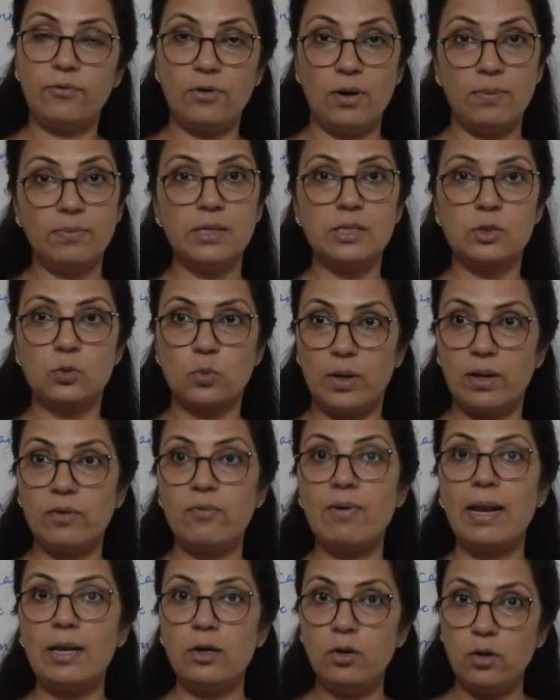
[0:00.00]
From the square
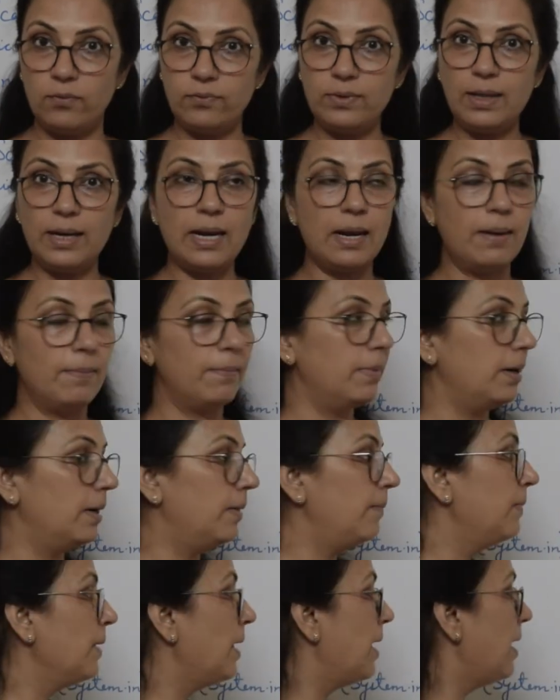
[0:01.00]
value of the number.